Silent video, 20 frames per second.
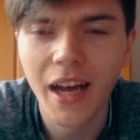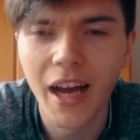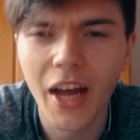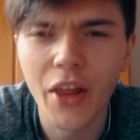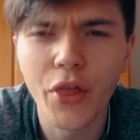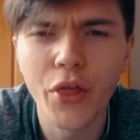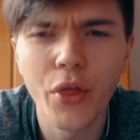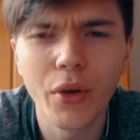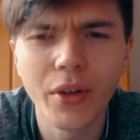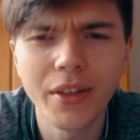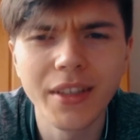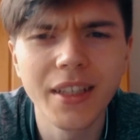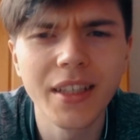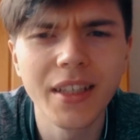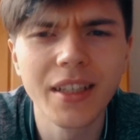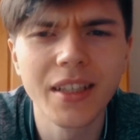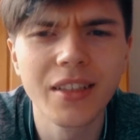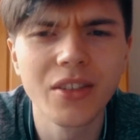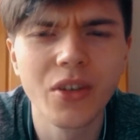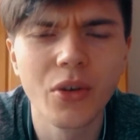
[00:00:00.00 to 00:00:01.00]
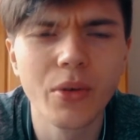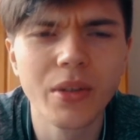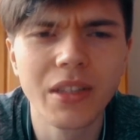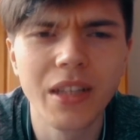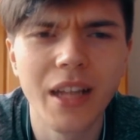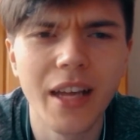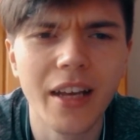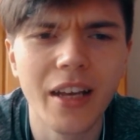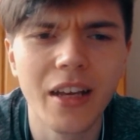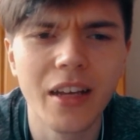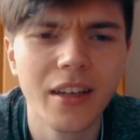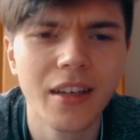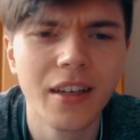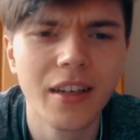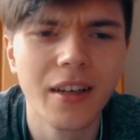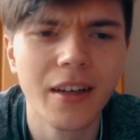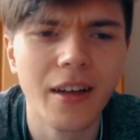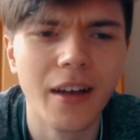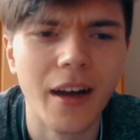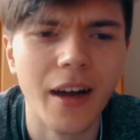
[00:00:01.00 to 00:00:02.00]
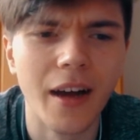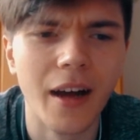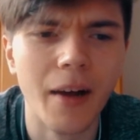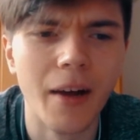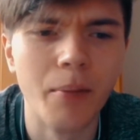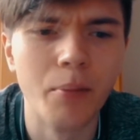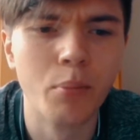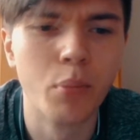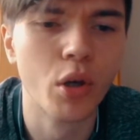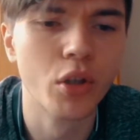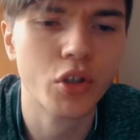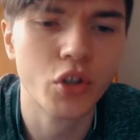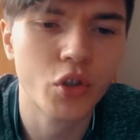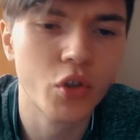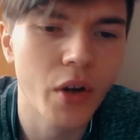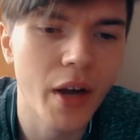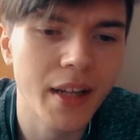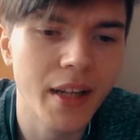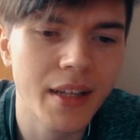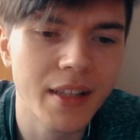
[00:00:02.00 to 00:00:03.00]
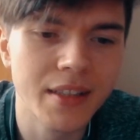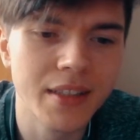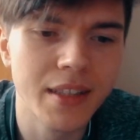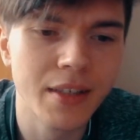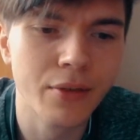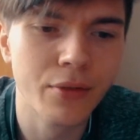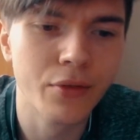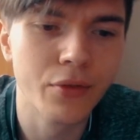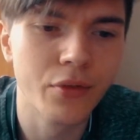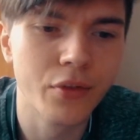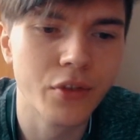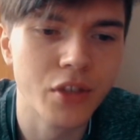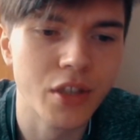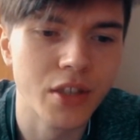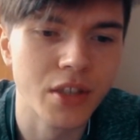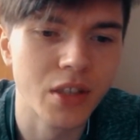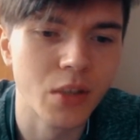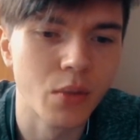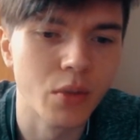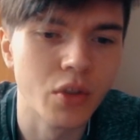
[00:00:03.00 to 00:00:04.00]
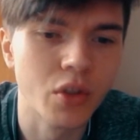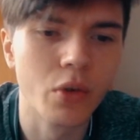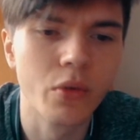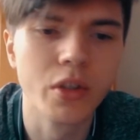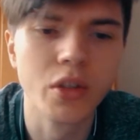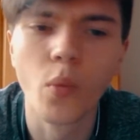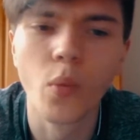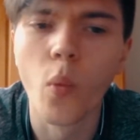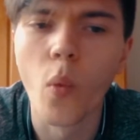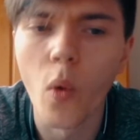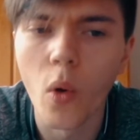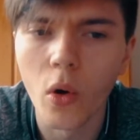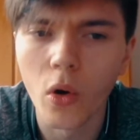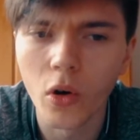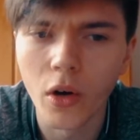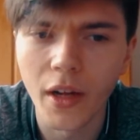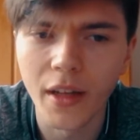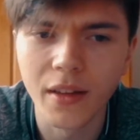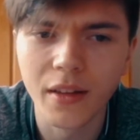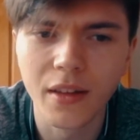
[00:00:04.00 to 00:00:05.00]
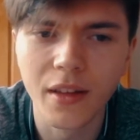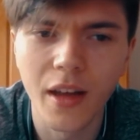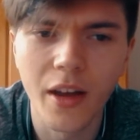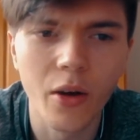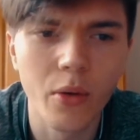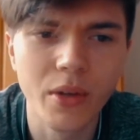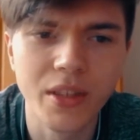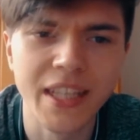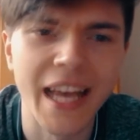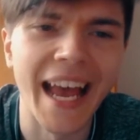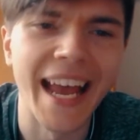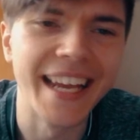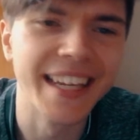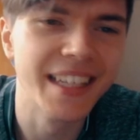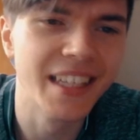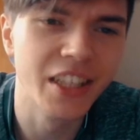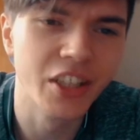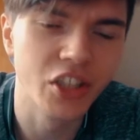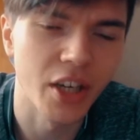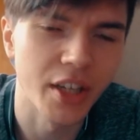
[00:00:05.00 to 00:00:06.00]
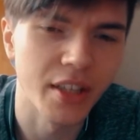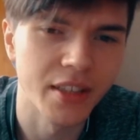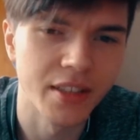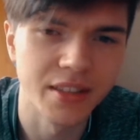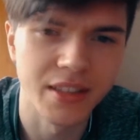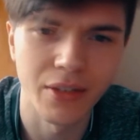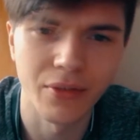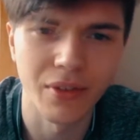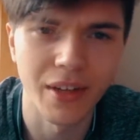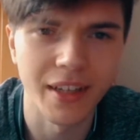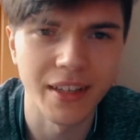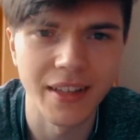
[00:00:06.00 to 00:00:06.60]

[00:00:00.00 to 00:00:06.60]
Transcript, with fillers: I thought that it is always like um, portrayed as if just there was always war and they always hated each other and stuff like